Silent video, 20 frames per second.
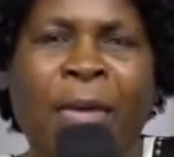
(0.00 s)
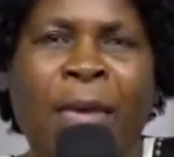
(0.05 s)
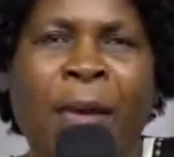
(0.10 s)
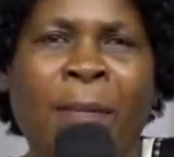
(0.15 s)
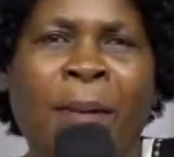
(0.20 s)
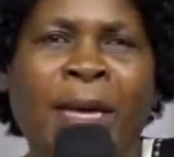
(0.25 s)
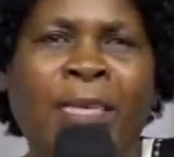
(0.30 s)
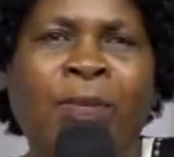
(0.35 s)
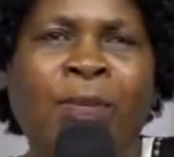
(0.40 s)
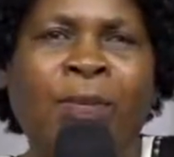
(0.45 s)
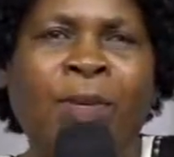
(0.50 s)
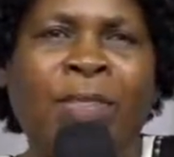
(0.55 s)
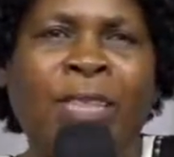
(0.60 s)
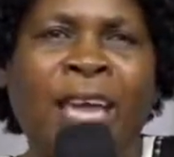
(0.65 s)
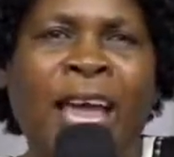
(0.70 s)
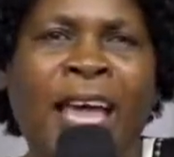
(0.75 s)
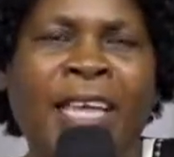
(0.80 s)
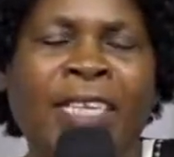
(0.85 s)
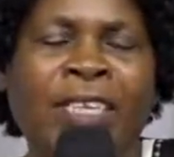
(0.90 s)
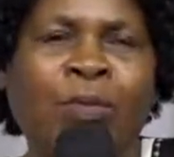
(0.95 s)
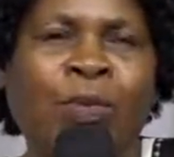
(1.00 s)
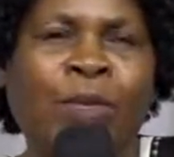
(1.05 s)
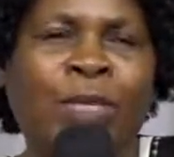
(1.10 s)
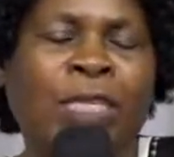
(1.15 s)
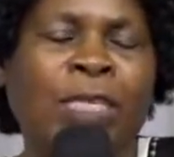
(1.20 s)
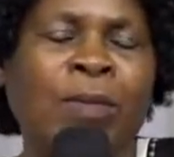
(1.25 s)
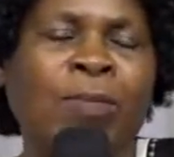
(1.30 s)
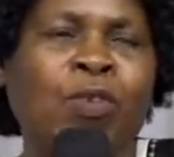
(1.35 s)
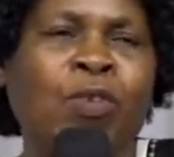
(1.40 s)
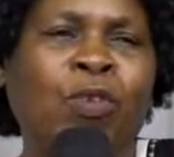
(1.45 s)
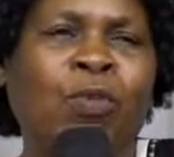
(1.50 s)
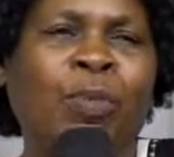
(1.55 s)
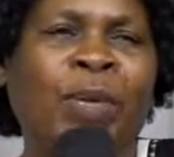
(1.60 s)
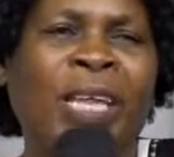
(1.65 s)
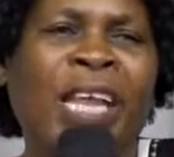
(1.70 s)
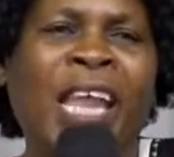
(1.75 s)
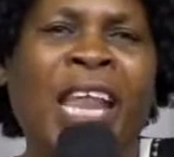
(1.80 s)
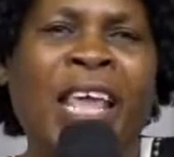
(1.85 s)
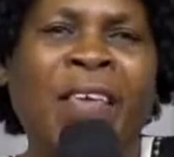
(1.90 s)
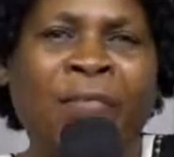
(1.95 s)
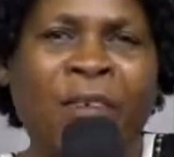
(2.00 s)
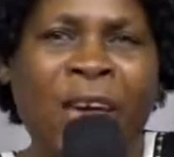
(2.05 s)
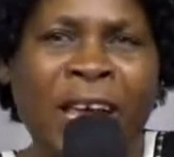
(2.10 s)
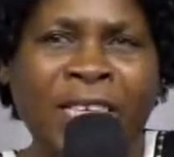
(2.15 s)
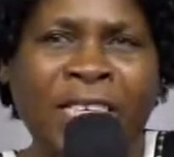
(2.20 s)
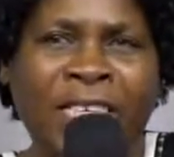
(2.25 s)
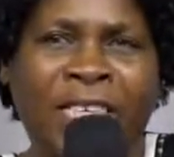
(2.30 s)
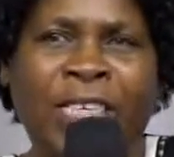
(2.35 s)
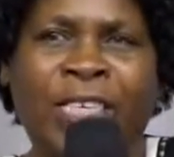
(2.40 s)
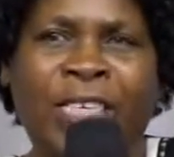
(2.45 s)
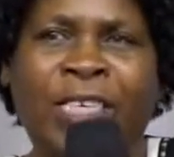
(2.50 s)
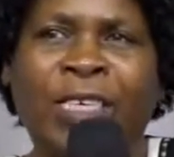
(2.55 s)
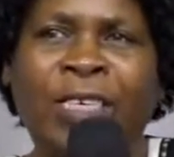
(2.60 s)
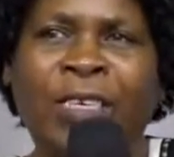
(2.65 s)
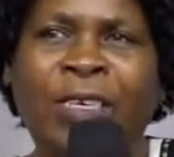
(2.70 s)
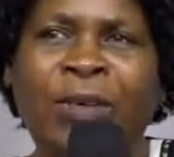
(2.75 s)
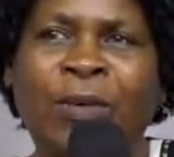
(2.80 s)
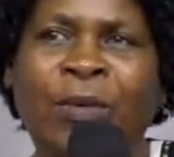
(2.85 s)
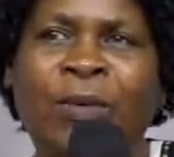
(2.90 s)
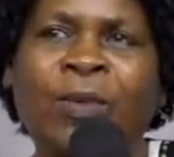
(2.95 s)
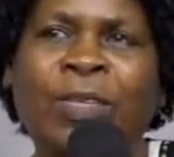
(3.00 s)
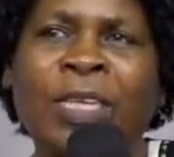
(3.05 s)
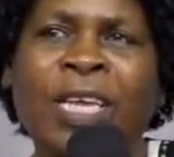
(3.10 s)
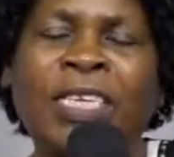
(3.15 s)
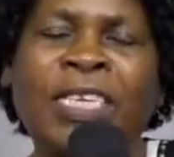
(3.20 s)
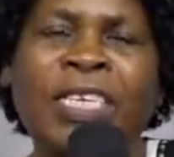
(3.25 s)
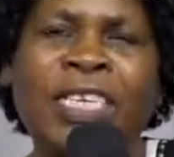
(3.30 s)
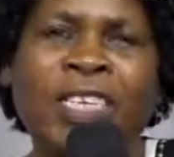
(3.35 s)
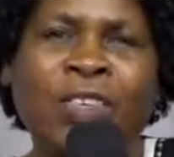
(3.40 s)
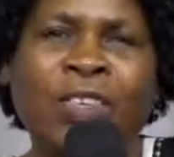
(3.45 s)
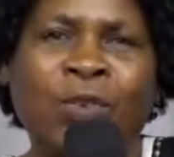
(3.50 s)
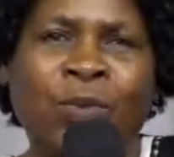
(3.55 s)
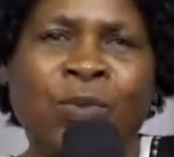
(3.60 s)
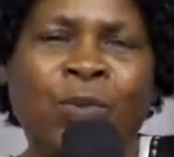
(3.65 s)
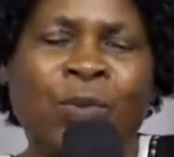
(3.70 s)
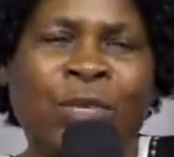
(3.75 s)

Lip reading: But with us, we seem to be lethargic on such issues.